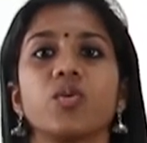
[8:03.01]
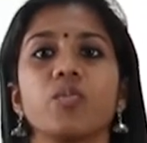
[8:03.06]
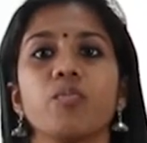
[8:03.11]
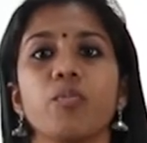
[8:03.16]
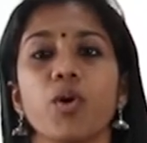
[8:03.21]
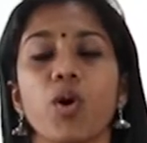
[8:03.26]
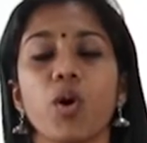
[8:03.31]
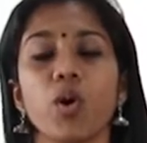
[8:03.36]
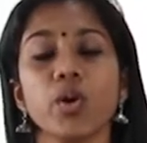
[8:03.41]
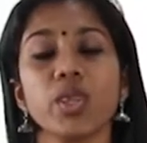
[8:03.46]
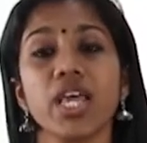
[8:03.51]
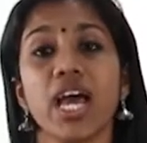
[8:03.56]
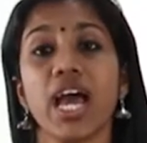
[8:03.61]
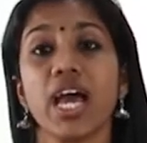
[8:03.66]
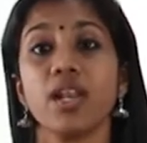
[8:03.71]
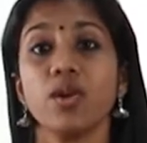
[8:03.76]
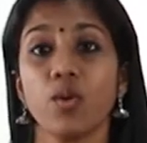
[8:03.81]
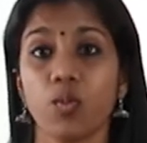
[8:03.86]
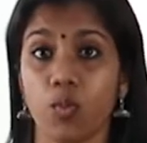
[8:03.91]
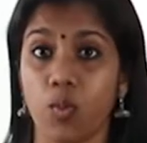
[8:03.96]
more
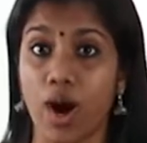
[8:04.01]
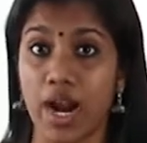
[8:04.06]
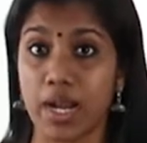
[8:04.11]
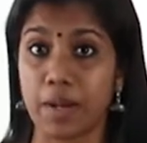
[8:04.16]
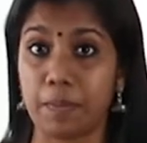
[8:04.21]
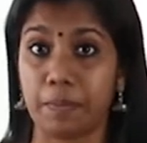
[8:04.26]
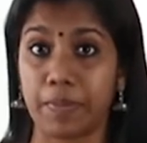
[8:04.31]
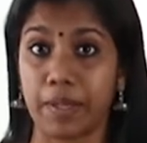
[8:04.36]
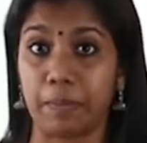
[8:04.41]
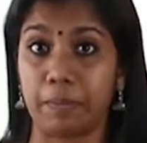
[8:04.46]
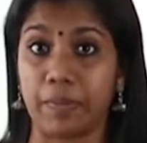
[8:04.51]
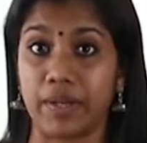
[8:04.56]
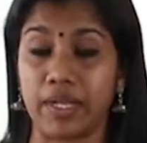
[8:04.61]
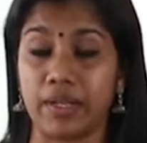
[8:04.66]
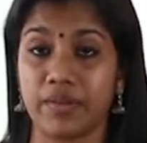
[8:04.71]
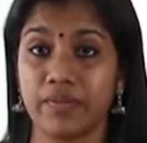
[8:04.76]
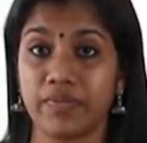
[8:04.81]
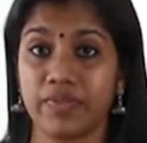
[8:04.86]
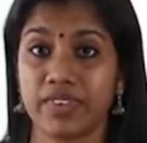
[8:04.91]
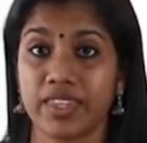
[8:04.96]
than one people
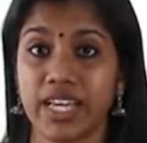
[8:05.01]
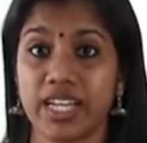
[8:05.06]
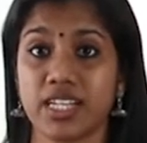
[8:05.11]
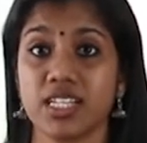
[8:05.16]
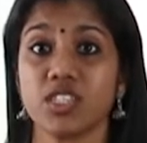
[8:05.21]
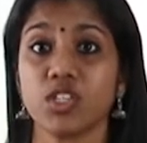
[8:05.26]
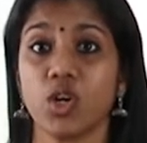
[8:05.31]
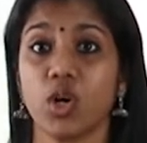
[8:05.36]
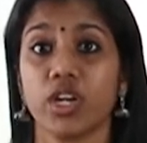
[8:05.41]
that is